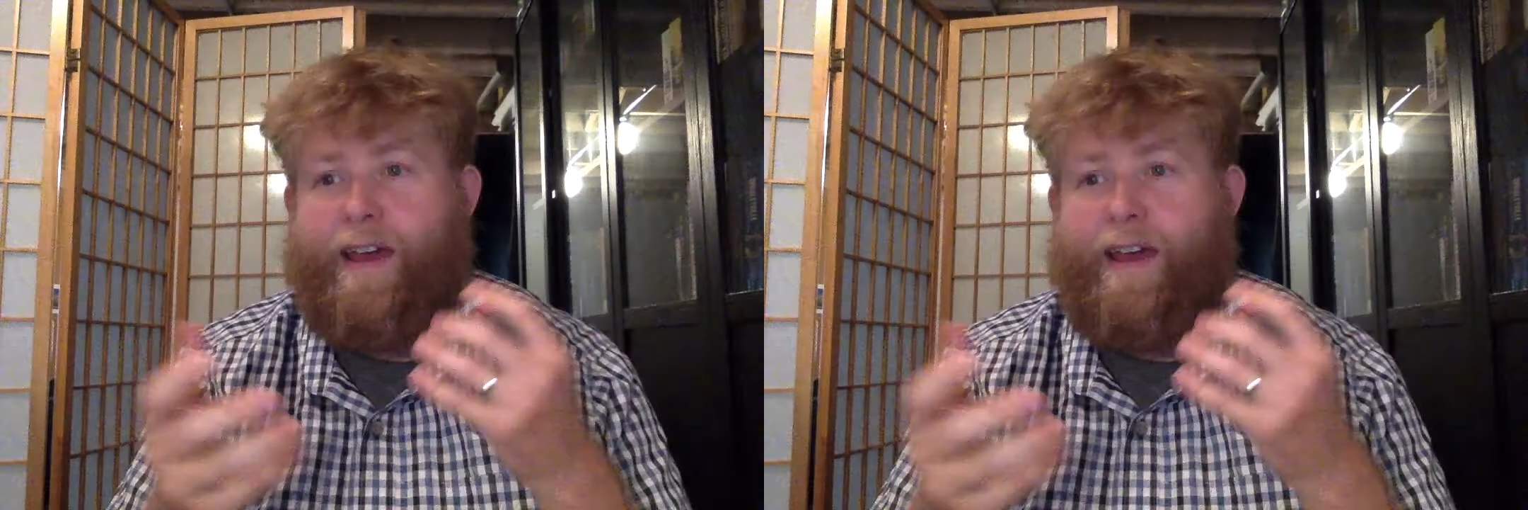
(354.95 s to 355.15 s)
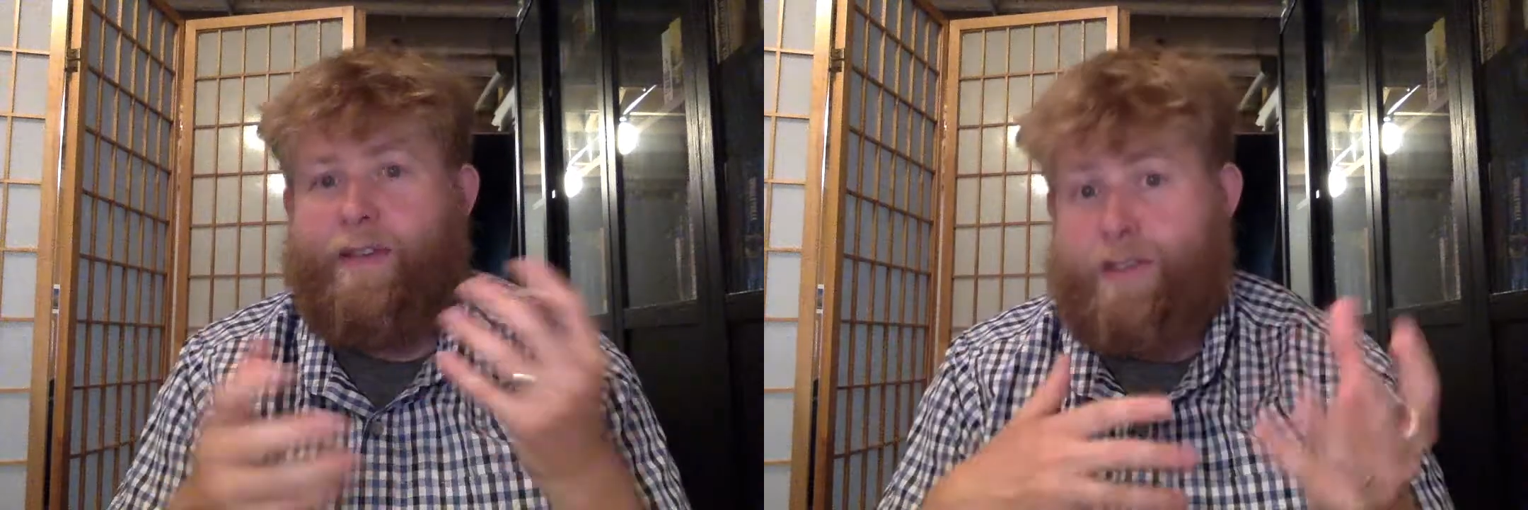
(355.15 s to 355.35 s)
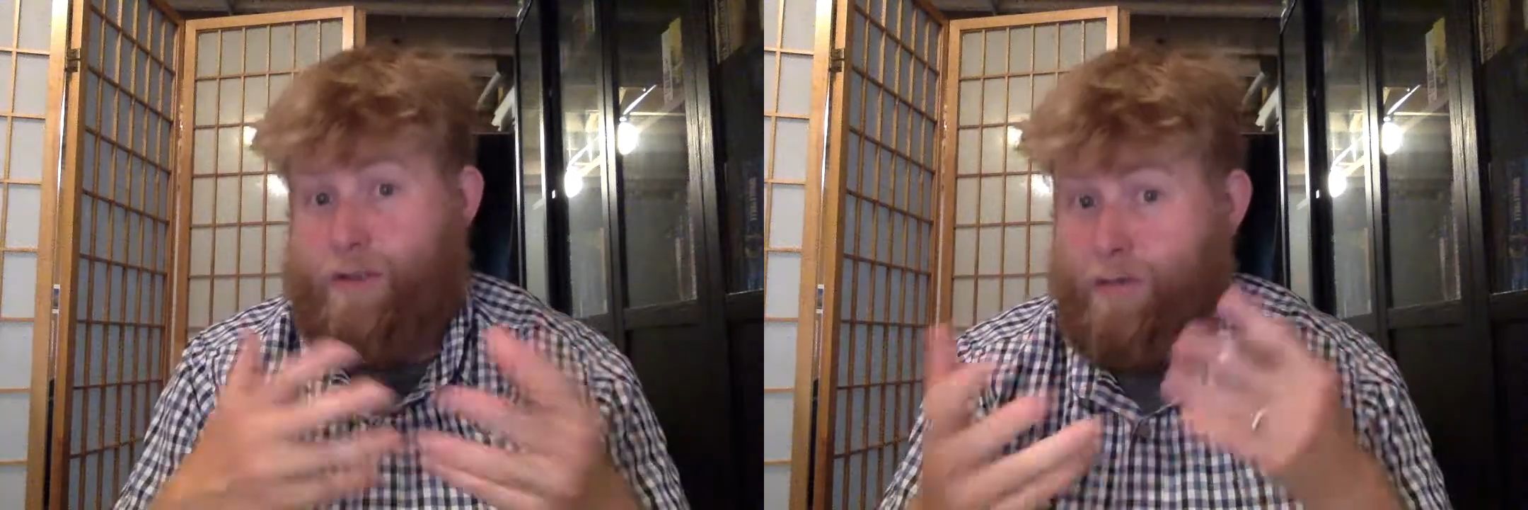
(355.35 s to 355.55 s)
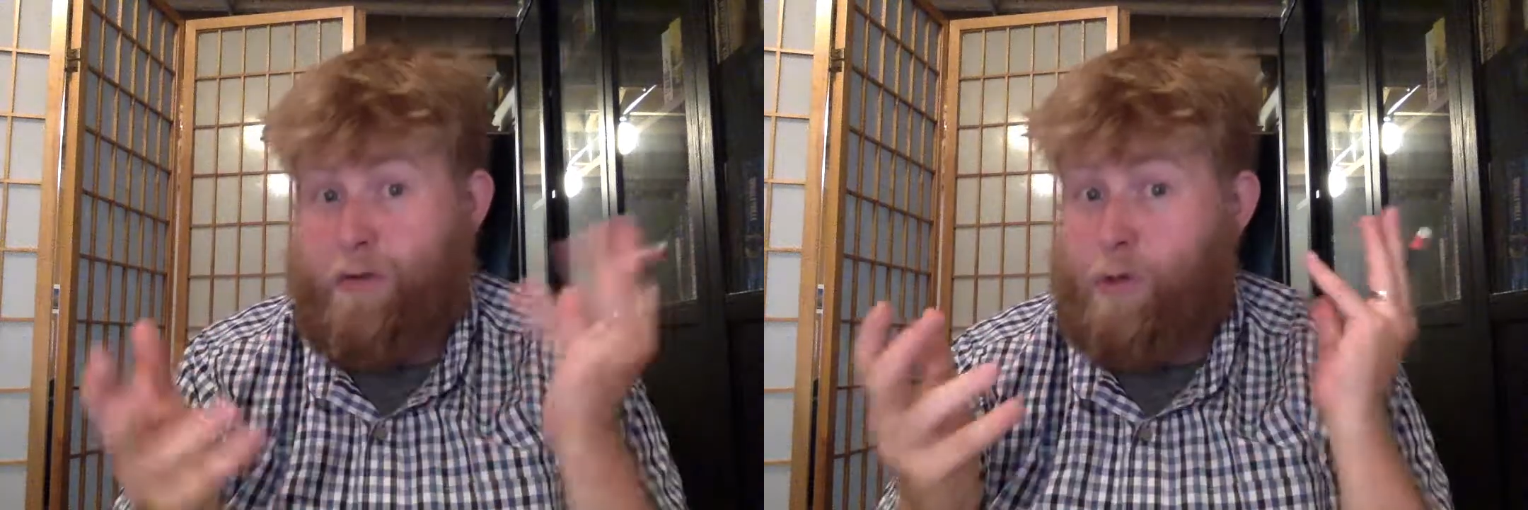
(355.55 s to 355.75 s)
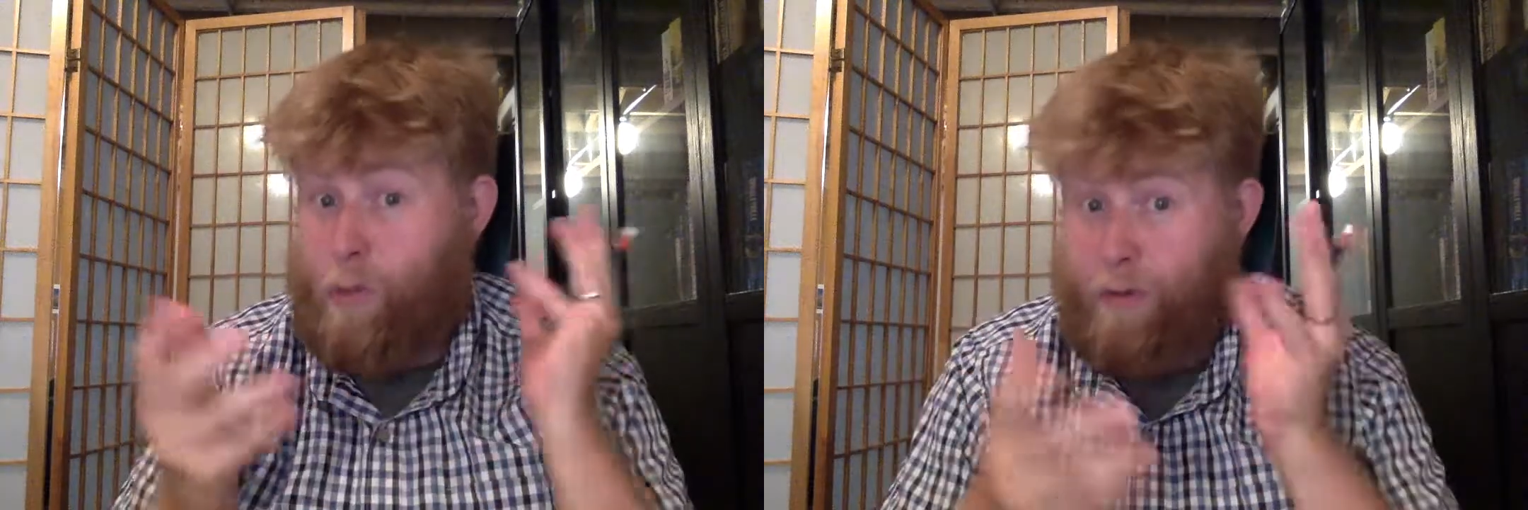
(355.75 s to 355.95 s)
and these different
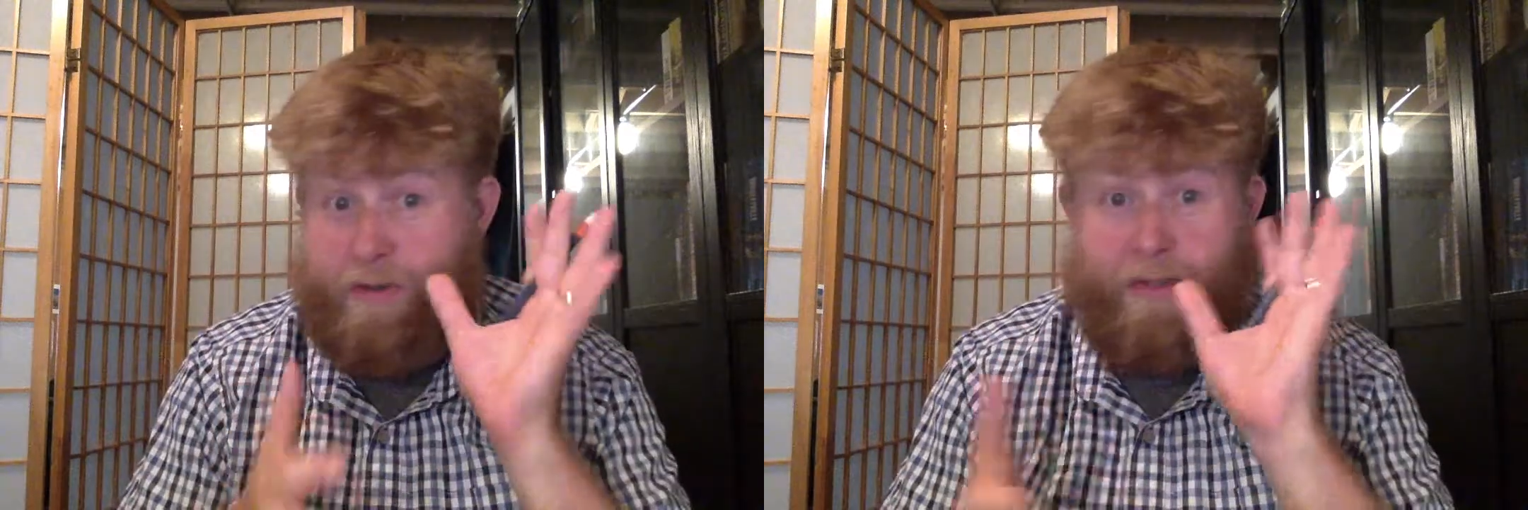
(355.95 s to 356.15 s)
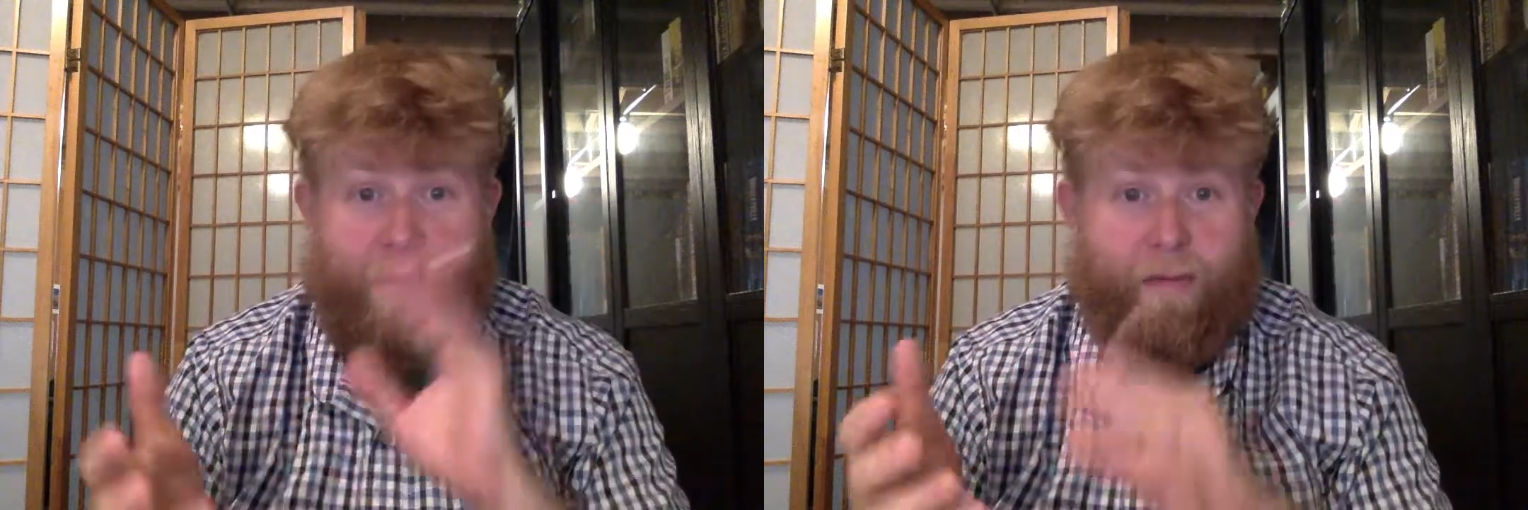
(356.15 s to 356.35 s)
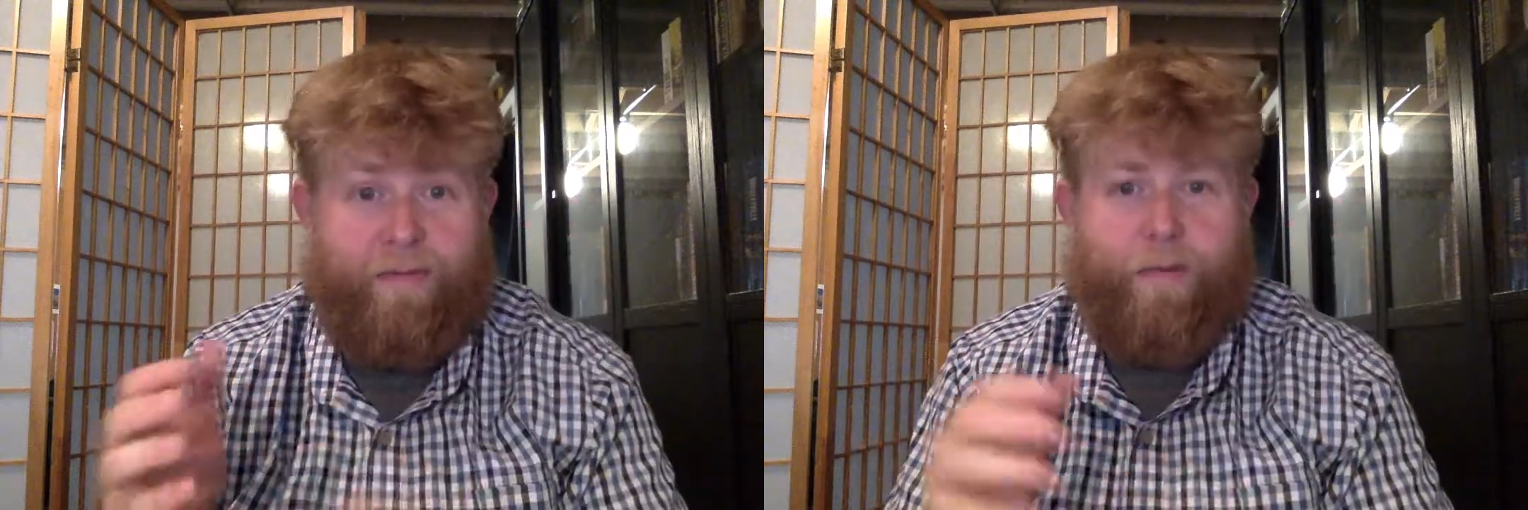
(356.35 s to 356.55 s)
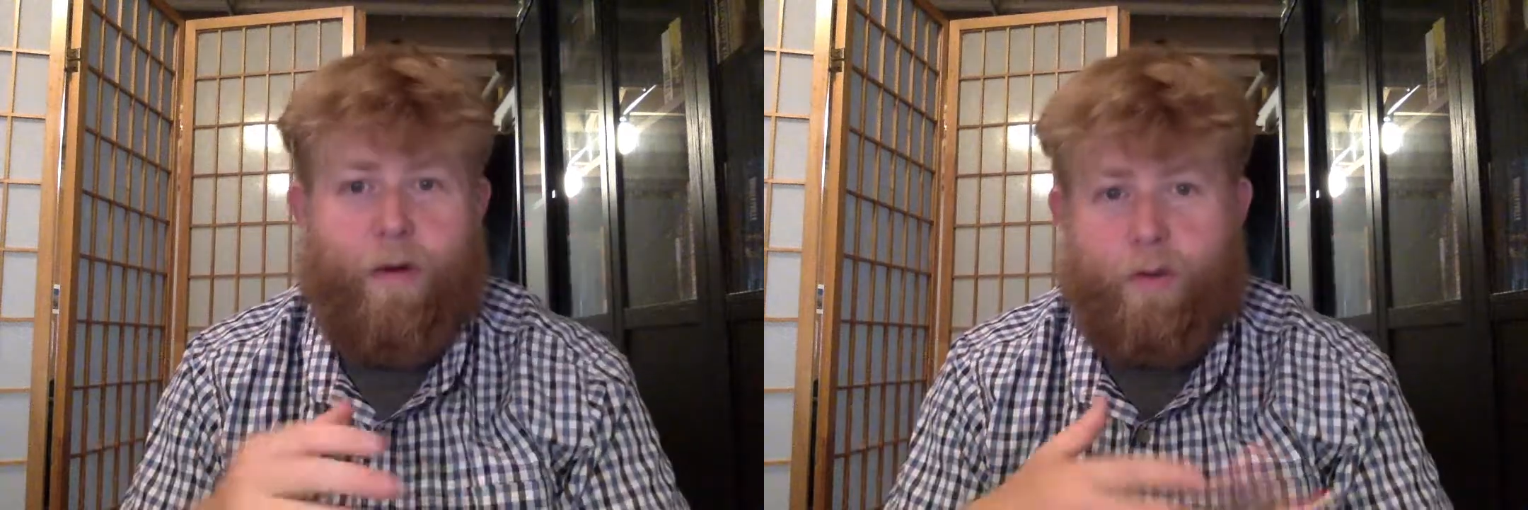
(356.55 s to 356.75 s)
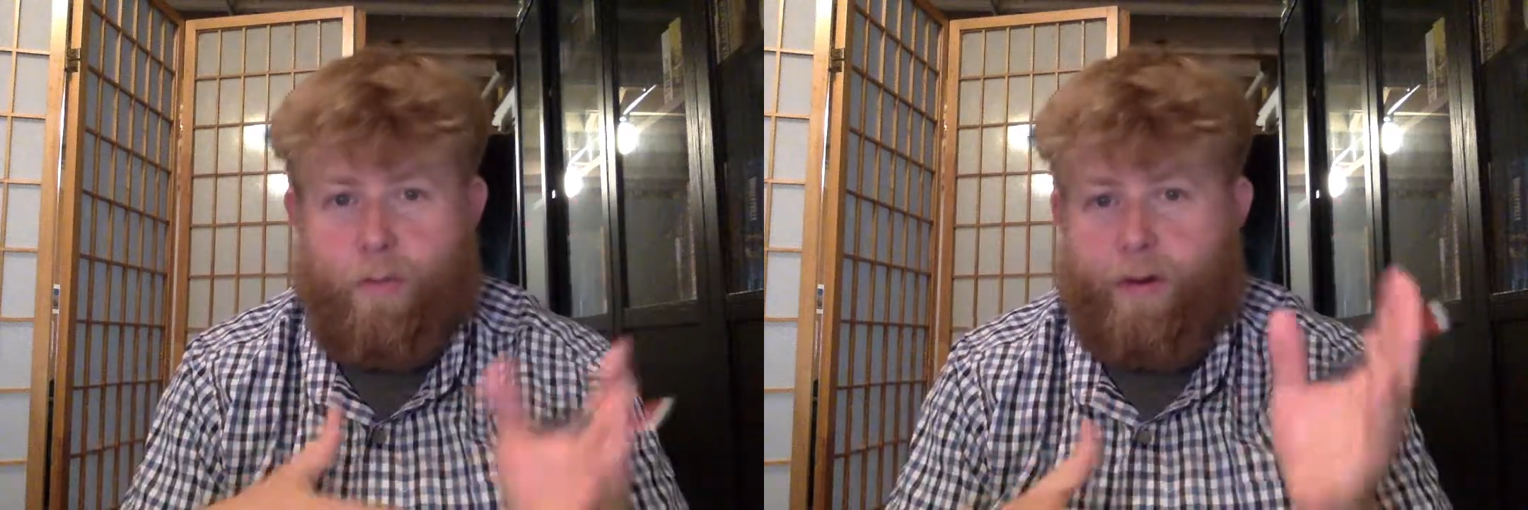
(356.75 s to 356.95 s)
tubers that come from
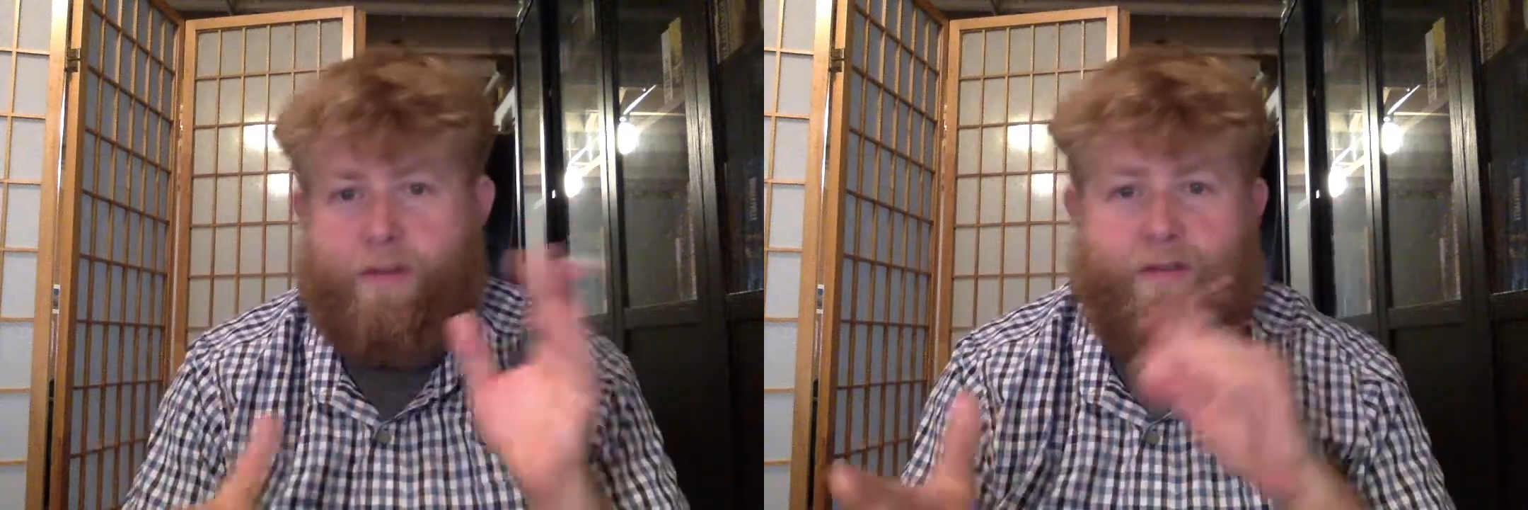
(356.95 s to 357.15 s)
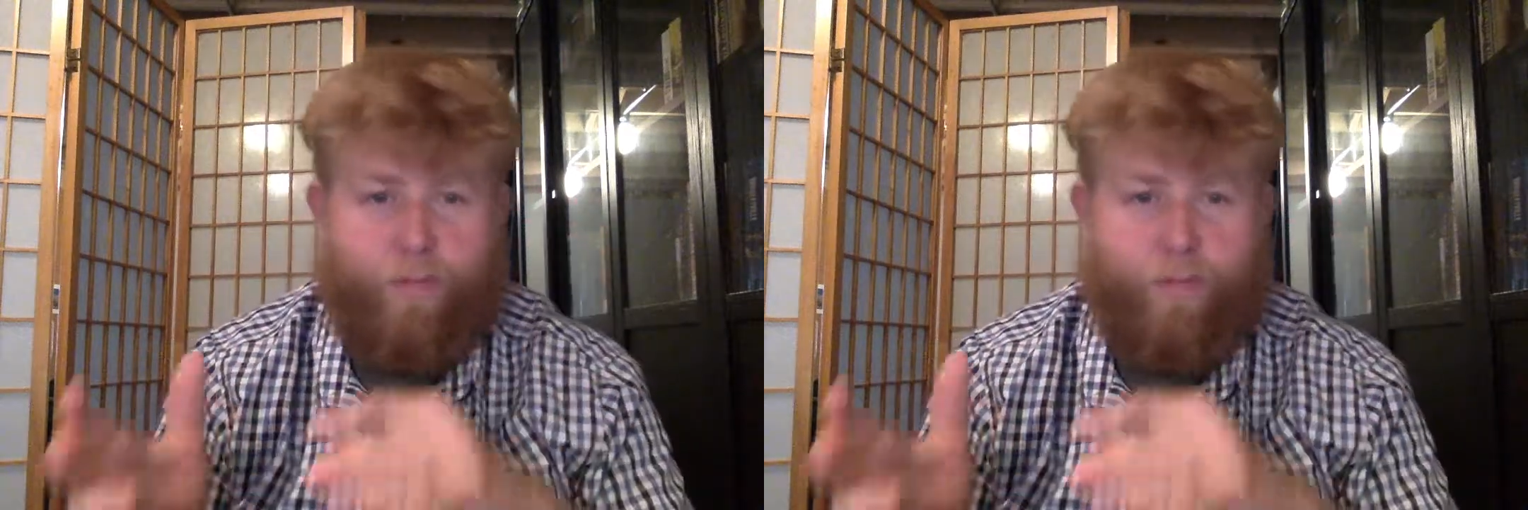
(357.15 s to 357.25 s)
other parts of